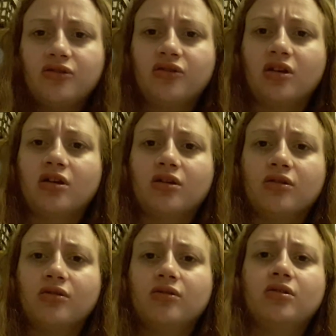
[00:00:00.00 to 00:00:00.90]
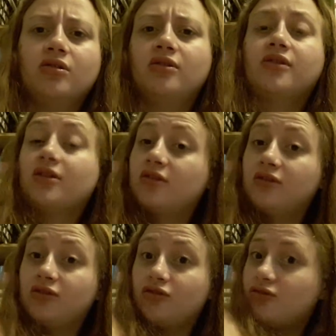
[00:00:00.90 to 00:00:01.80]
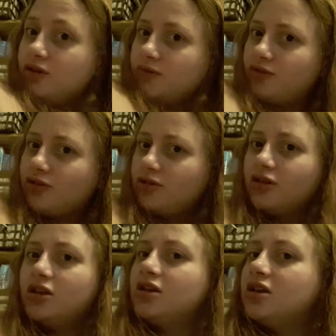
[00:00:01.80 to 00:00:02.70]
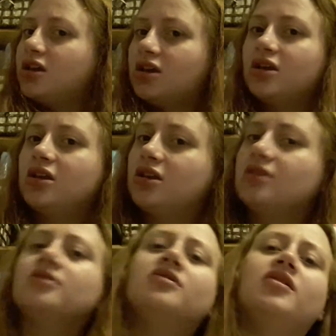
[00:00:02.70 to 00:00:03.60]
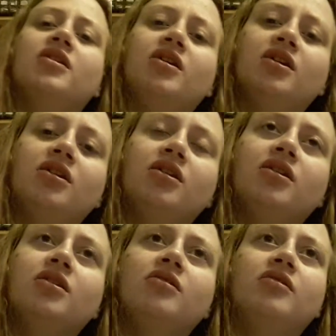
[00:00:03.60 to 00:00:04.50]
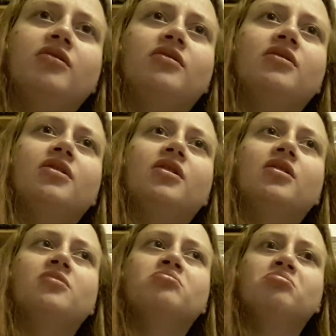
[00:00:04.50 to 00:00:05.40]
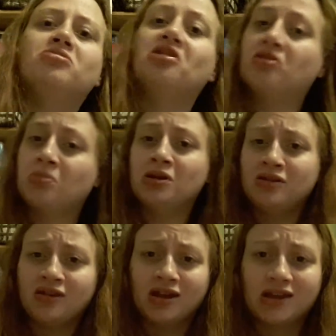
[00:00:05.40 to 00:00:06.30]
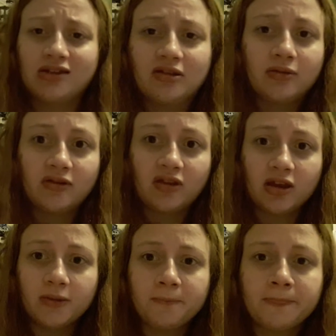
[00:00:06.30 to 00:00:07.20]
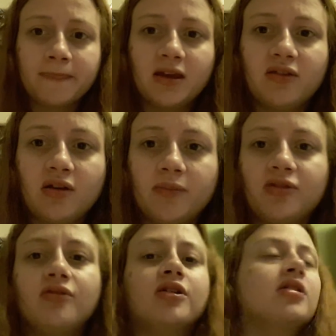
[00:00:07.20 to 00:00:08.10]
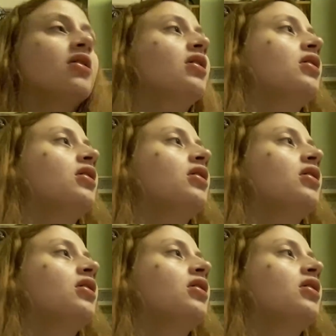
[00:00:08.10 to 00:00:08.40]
So that's the story of Charlie and his disability, I guess you would say. He's hypotonic.